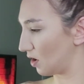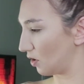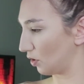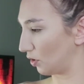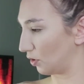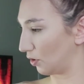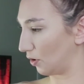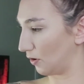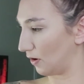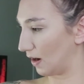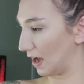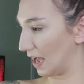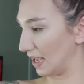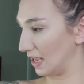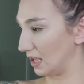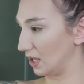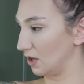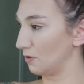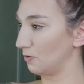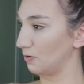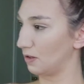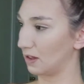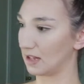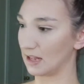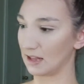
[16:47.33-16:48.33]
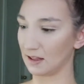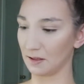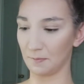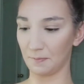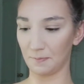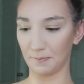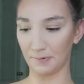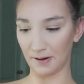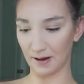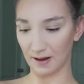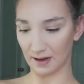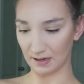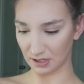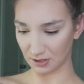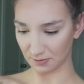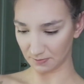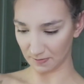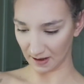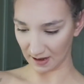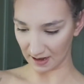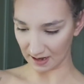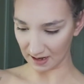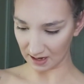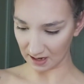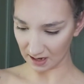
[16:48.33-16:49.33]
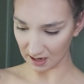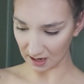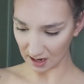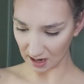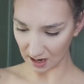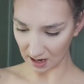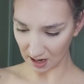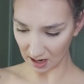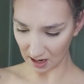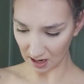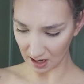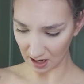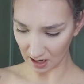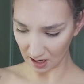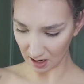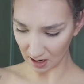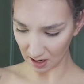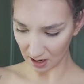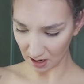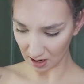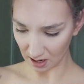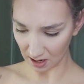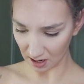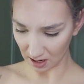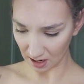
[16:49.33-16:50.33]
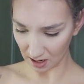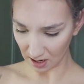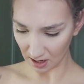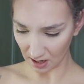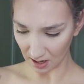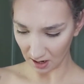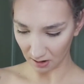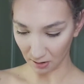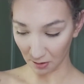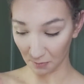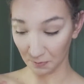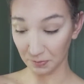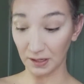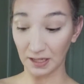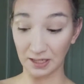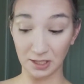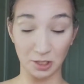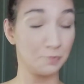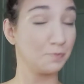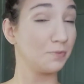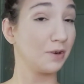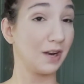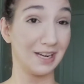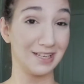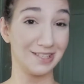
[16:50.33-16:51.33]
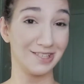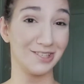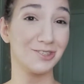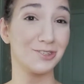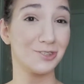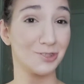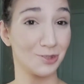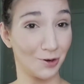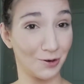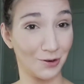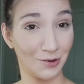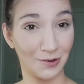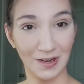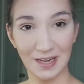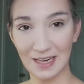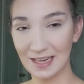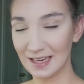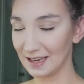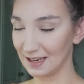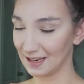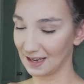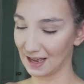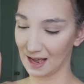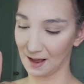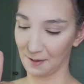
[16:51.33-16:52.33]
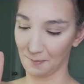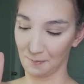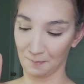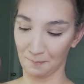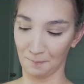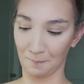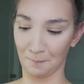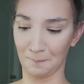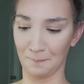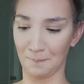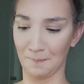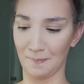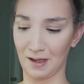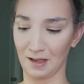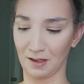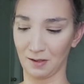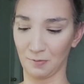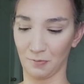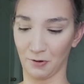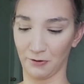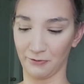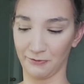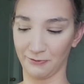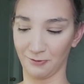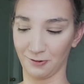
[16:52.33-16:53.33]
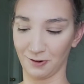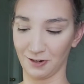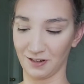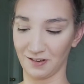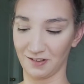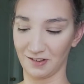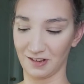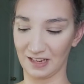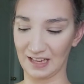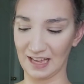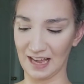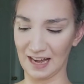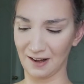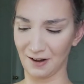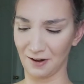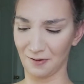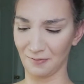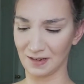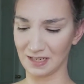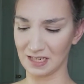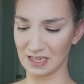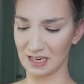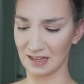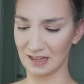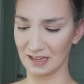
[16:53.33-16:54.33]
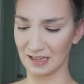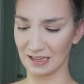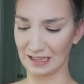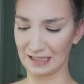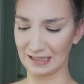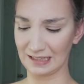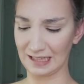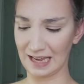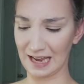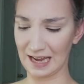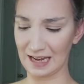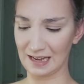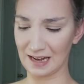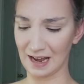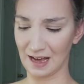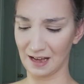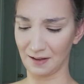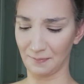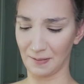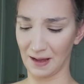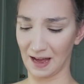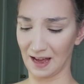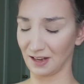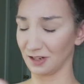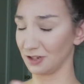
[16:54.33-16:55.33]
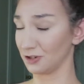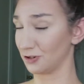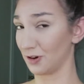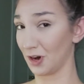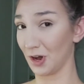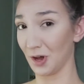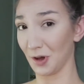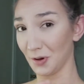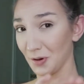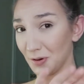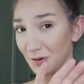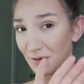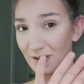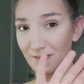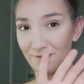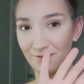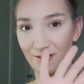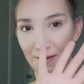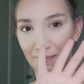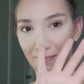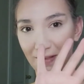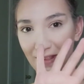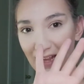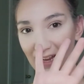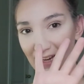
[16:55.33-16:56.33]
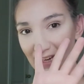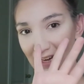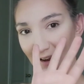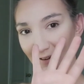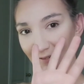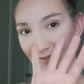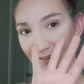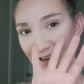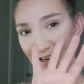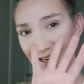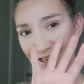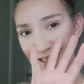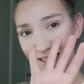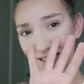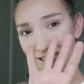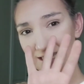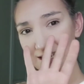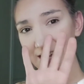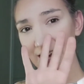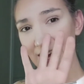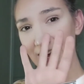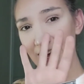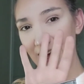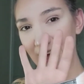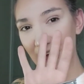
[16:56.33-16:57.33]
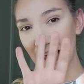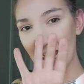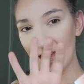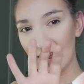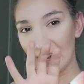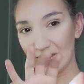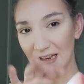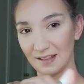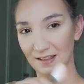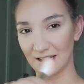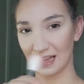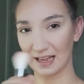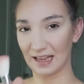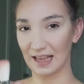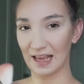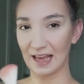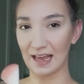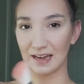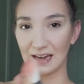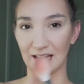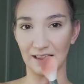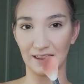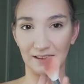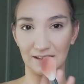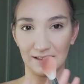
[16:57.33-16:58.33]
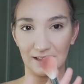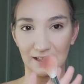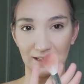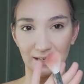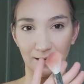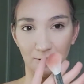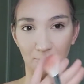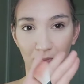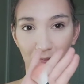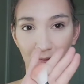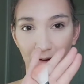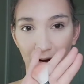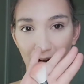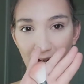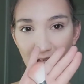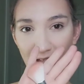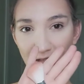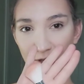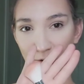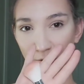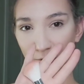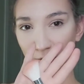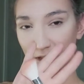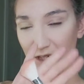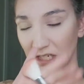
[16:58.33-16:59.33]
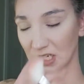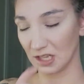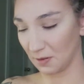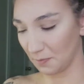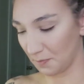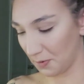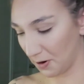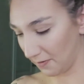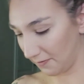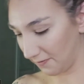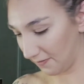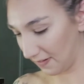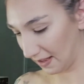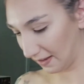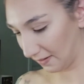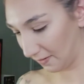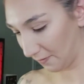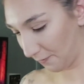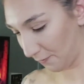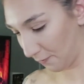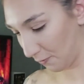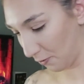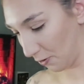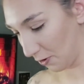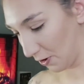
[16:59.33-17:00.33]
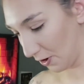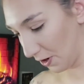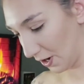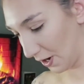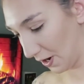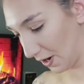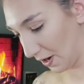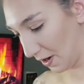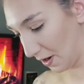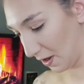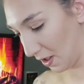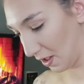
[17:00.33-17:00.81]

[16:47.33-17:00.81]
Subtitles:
So I use this brush right here, or blush brush, sorry, I mix both words together, which is Alamar Cosmetics, if I'm saying that right. And it's again a slanted brush, which is perfect for